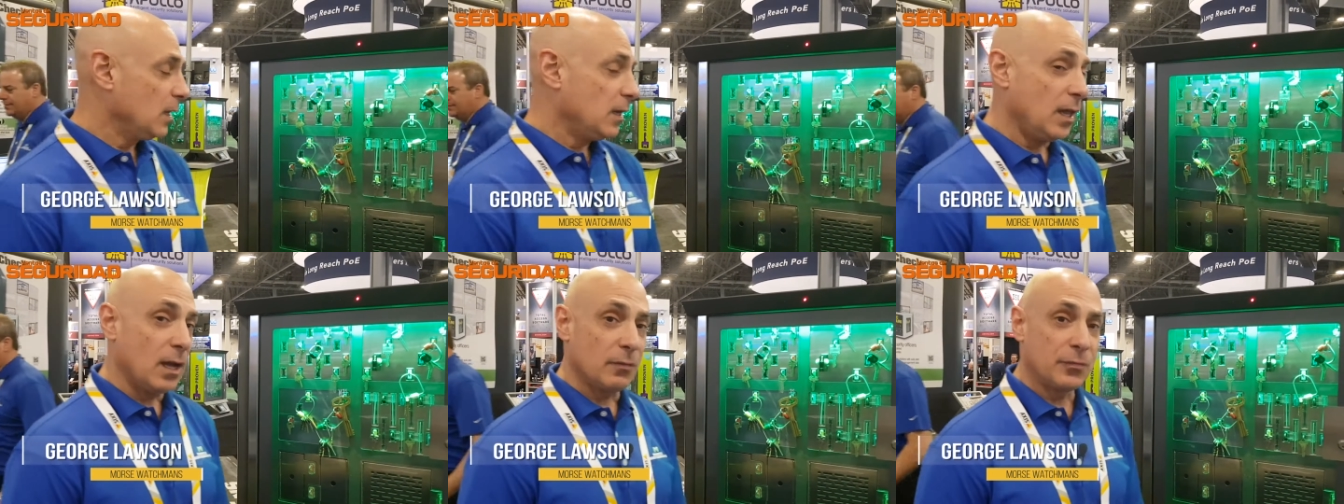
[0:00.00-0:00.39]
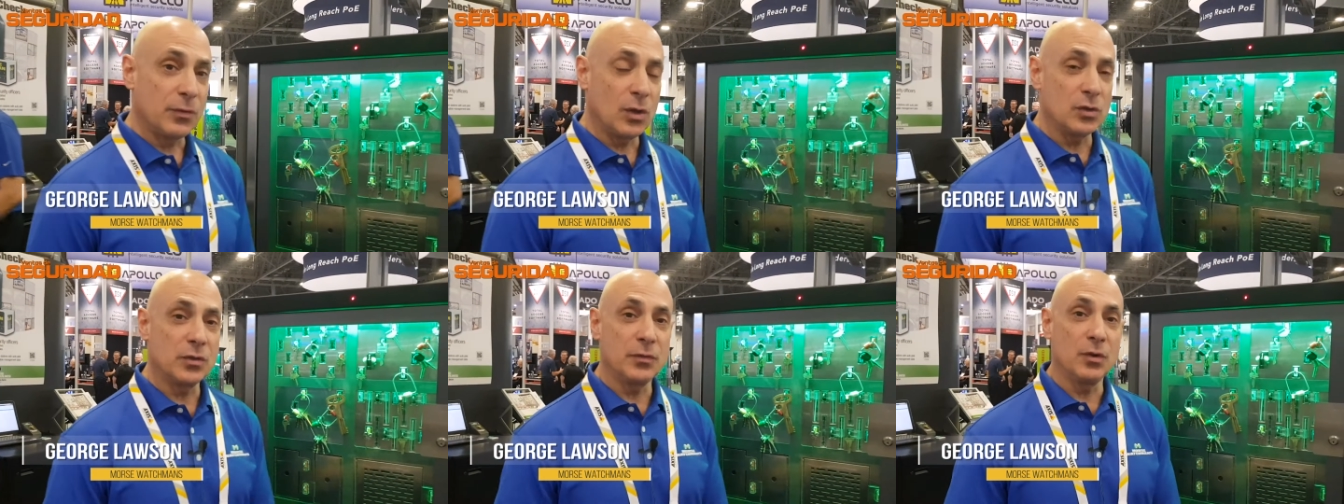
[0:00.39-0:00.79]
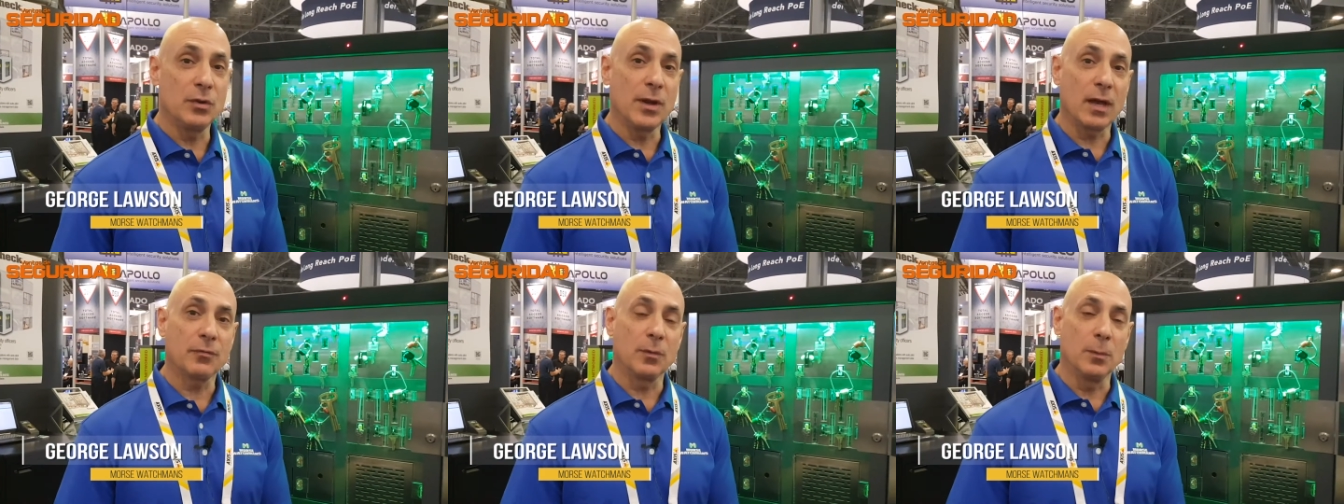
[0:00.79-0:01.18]
Now for those of you who are
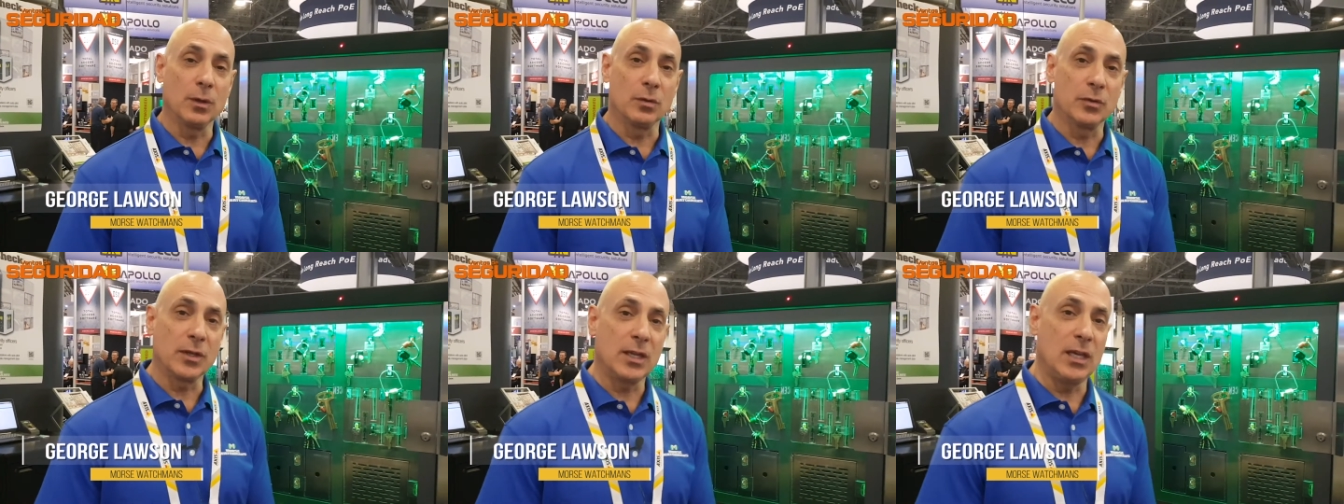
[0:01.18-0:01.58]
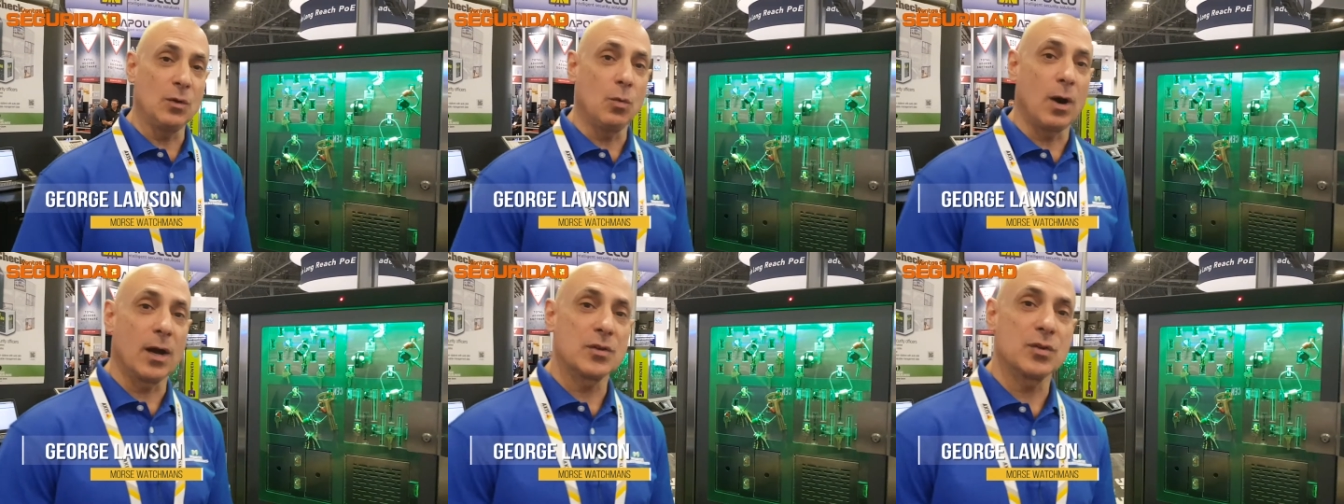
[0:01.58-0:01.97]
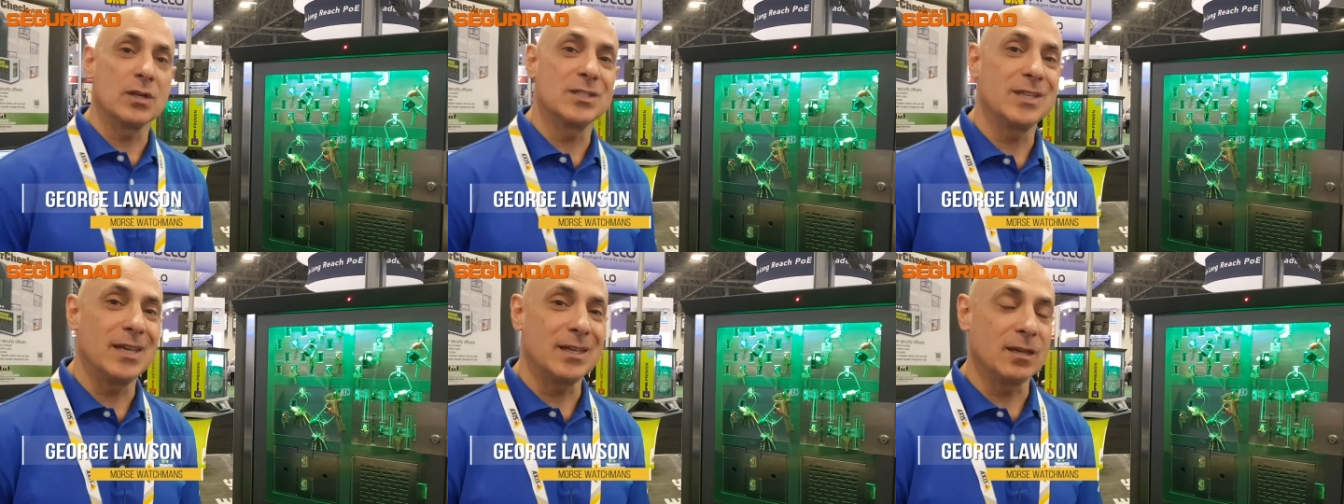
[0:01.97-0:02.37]
not familiar with the Key Watcher,
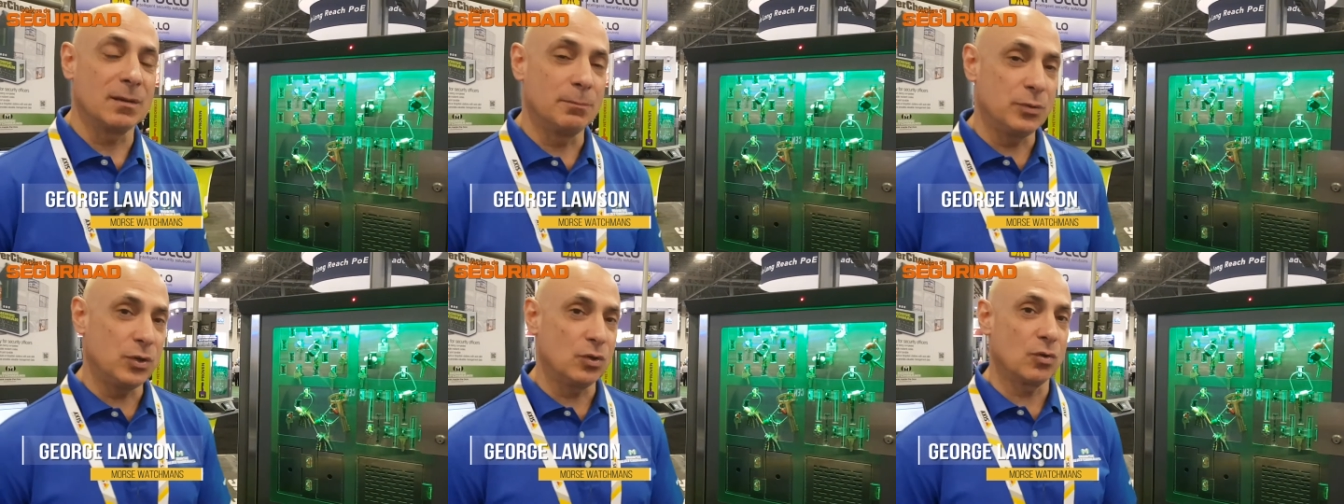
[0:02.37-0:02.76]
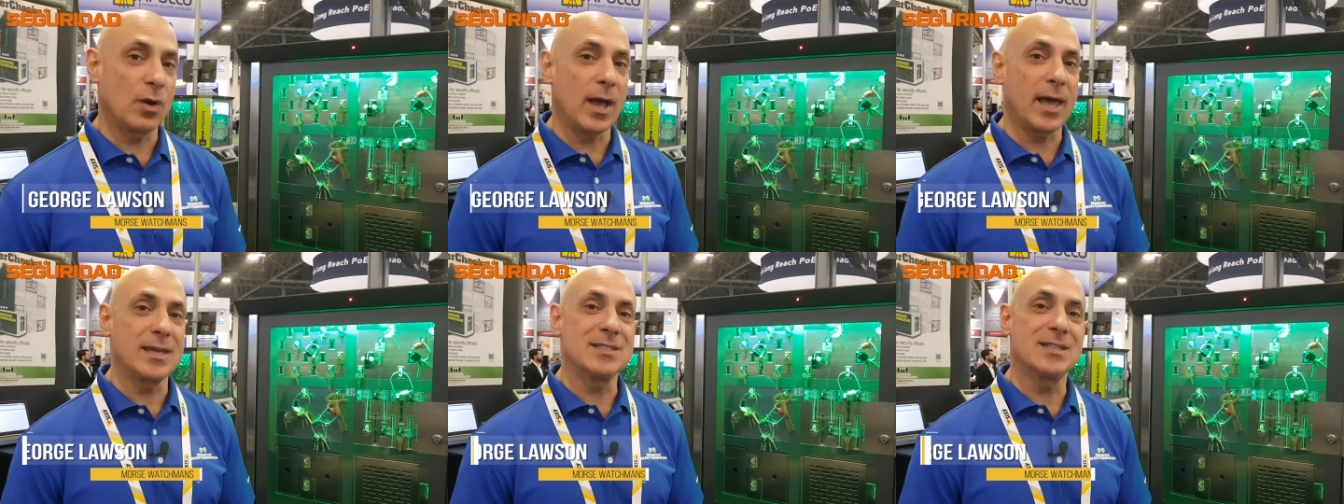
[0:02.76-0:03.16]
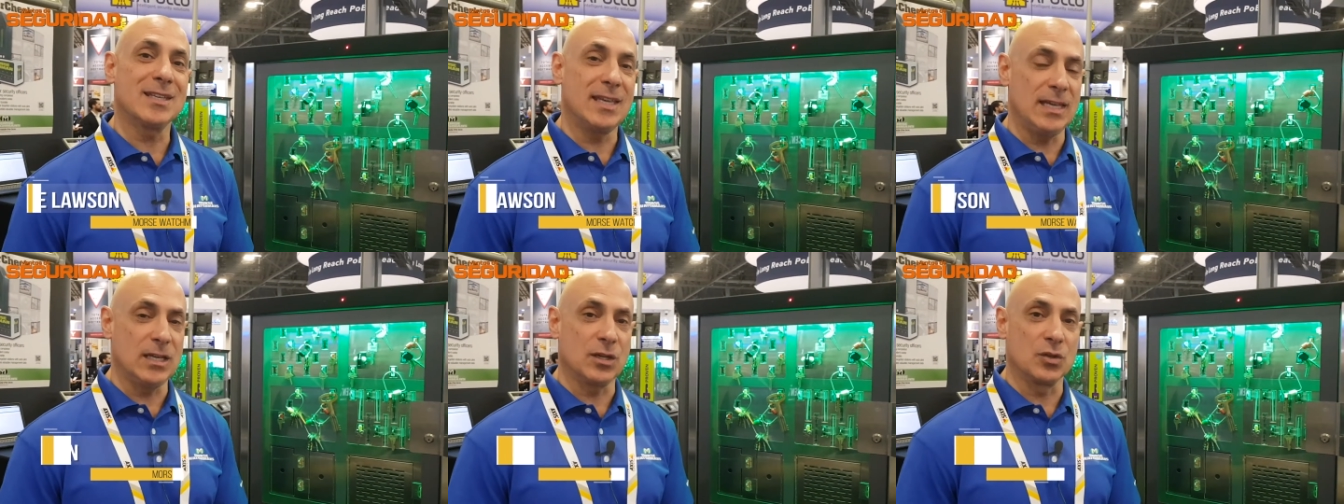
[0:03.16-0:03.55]
it's a computerized
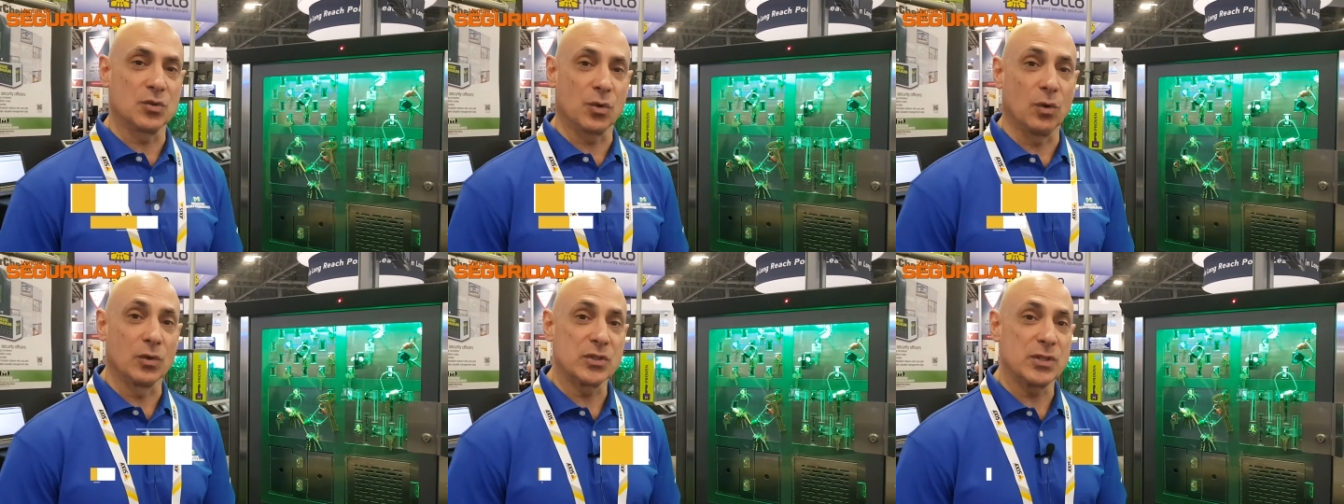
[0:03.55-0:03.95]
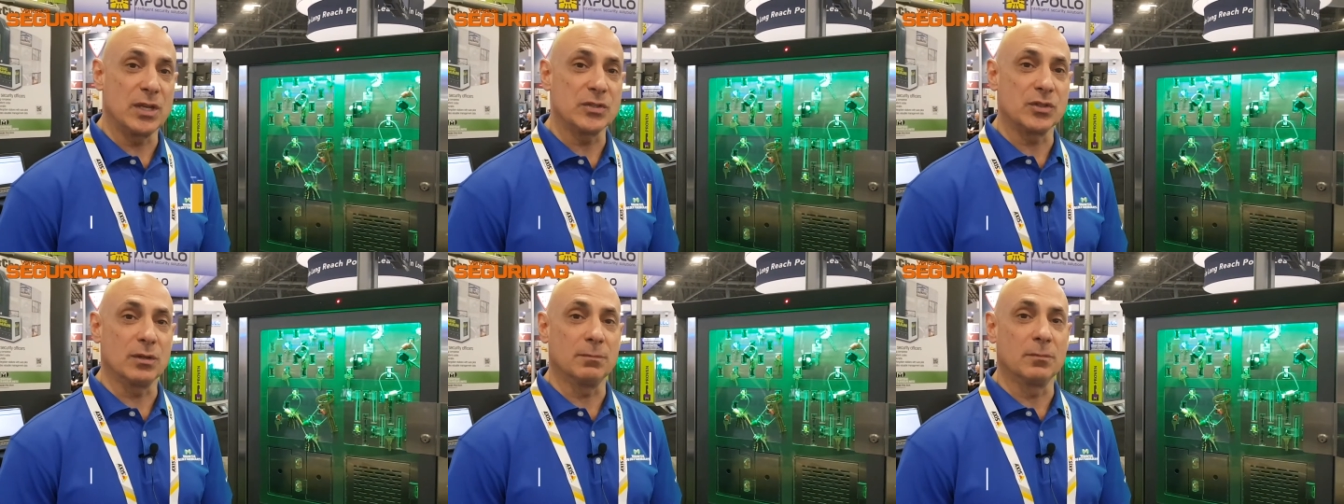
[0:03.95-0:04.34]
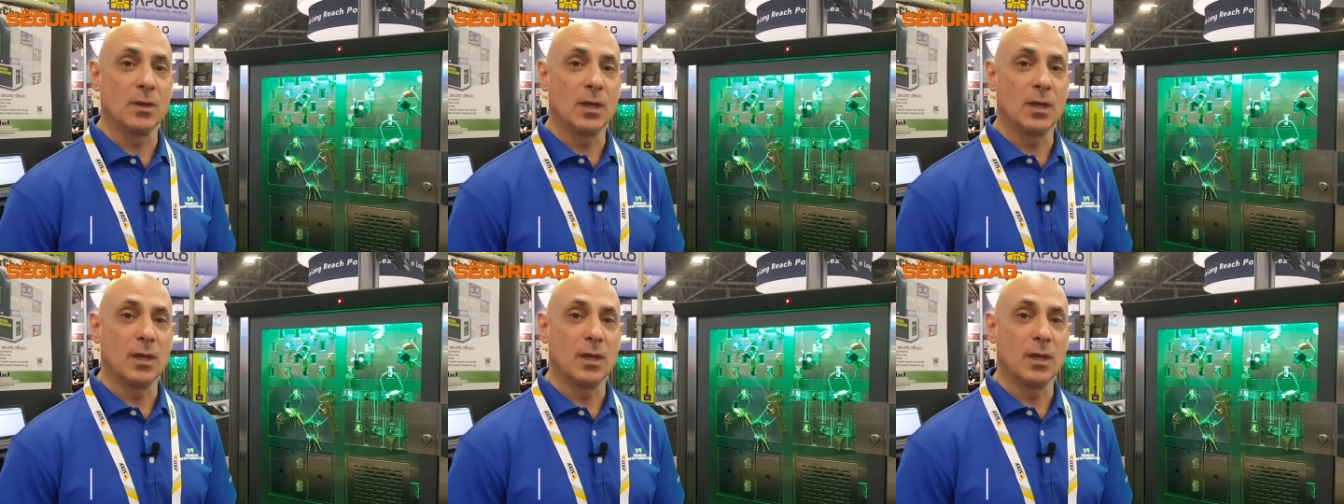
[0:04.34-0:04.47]
key control system